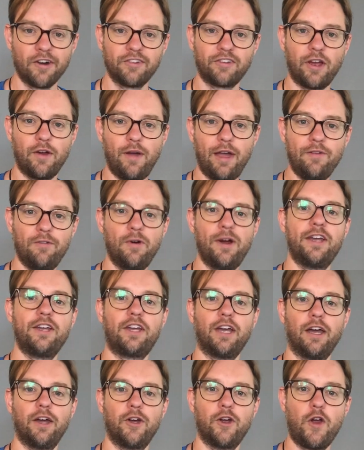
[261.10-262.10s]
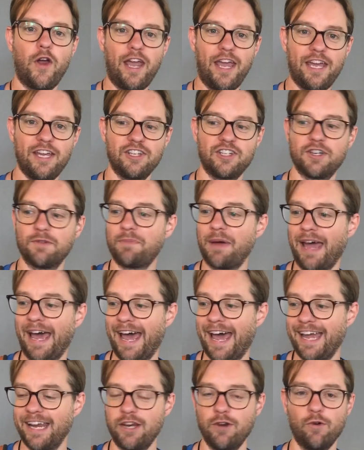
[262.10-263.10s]
So everywhere you go in
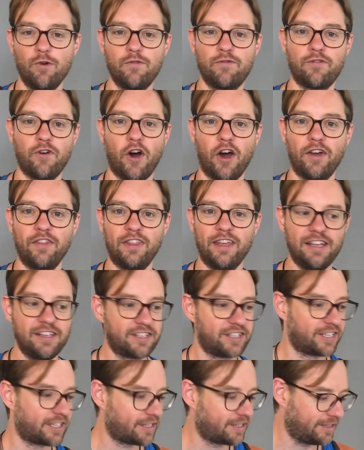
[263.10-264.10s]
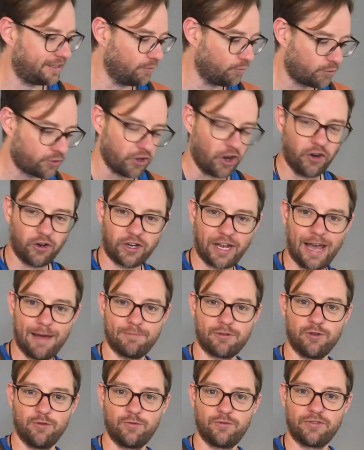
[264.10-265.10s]
Japan, you will find these little sort of
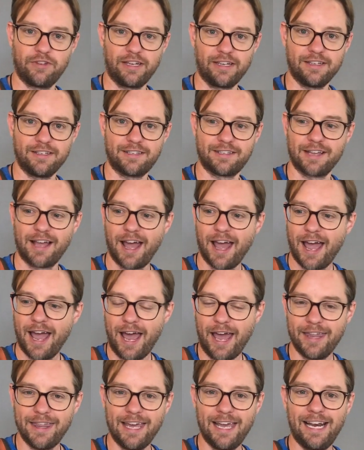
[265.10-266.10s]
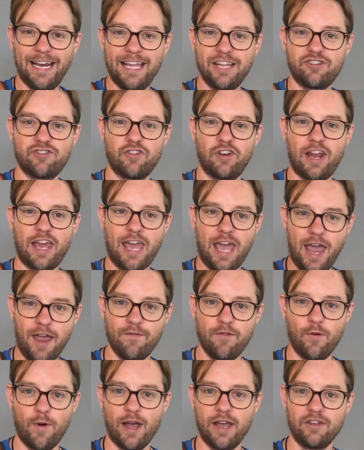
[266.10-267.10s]
capsule things. They're literally
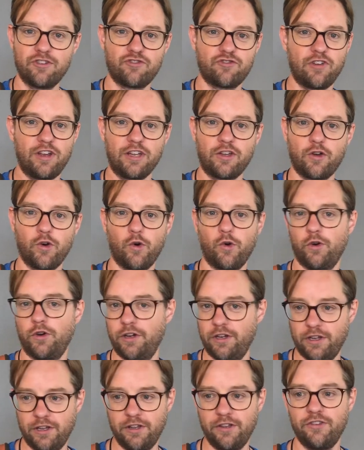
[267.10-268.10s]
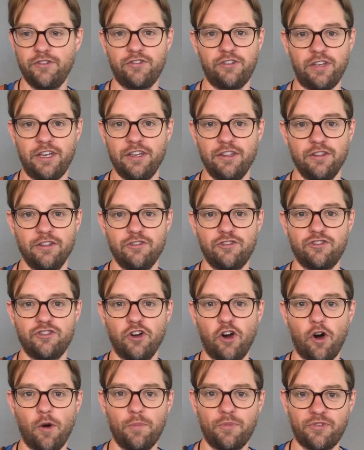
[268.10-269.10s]
everywhere, street corners, in the
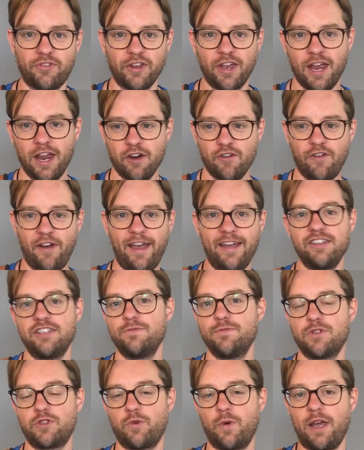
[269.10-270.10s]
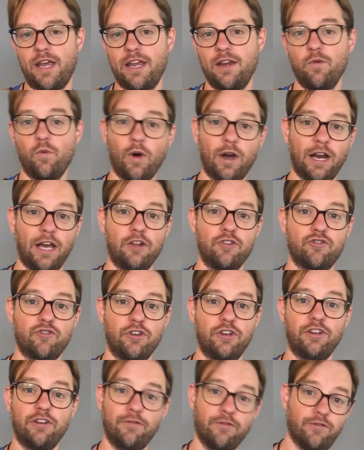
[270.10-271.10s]
shops, ranging between
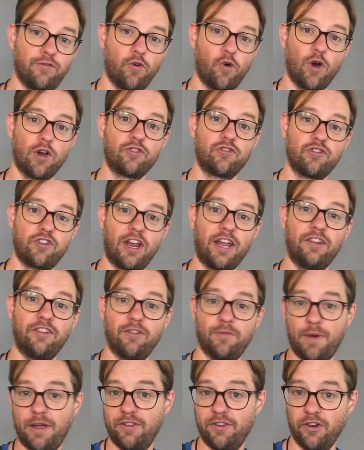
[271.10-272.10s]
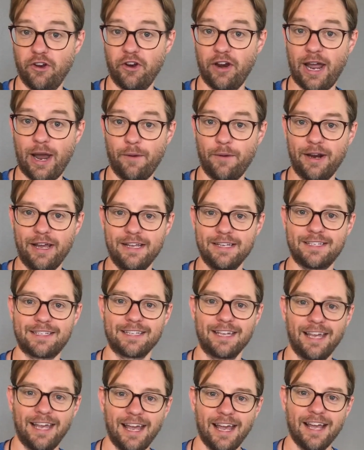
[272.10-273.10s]
100 and 400 yen, depending on how it
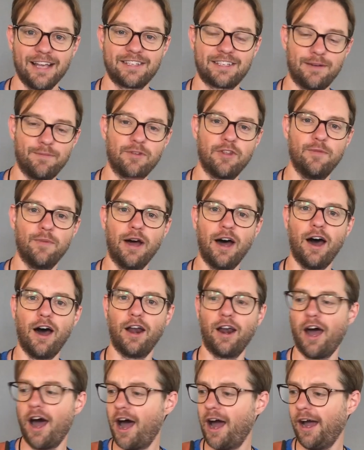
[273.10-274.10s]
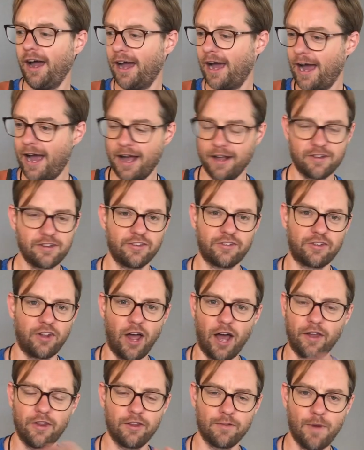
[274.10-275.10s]
is. Some of them are like, just
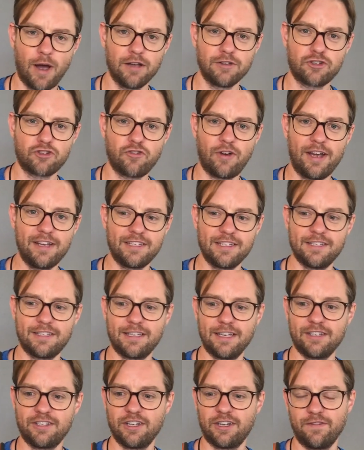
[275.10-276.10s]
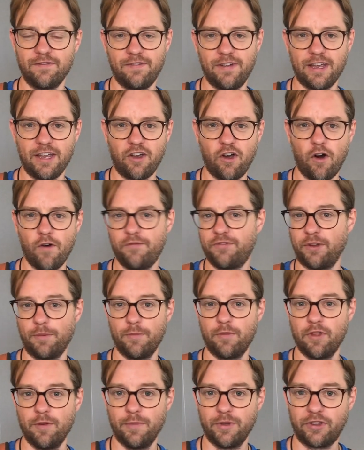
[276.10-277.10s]
like the most craziest things you can think of.
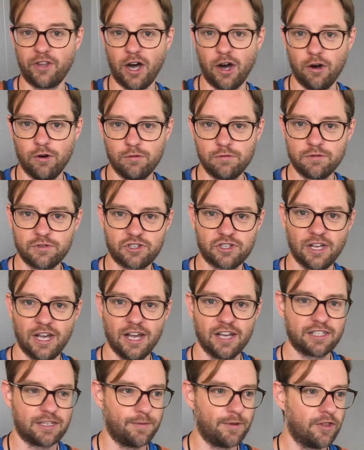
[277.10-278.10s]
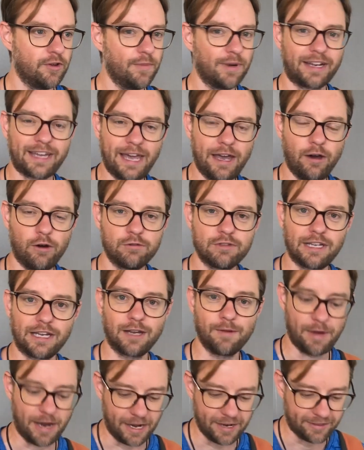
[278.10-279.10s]
Some of them are dolls, some of them are kettles, they
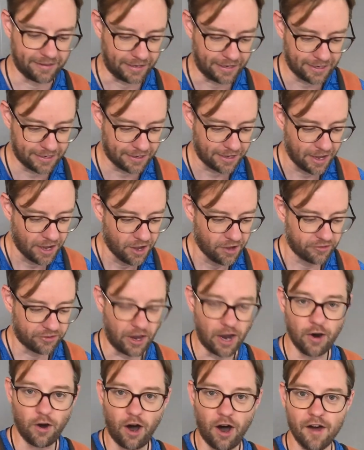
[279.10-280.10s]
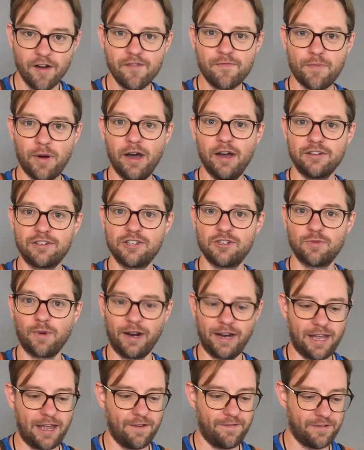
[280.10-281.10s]
can be anything. So I've purchased
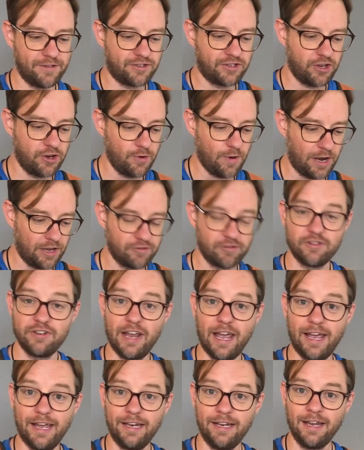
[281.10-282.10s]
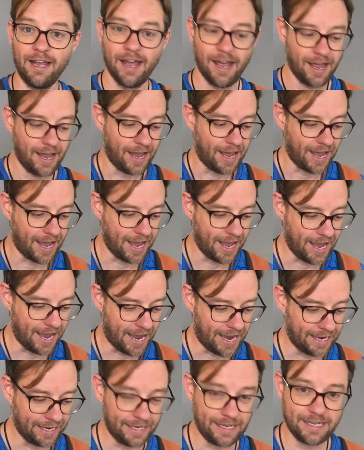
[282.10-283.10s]
one here for 200 yen,
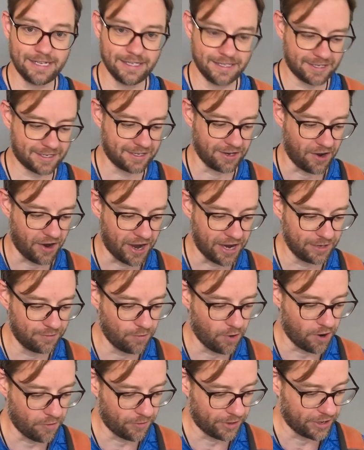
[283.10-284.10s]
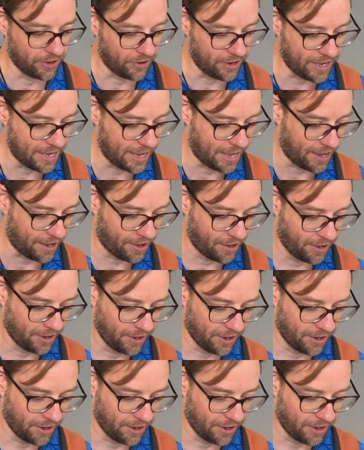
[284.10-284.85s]
and inside, what have we got here?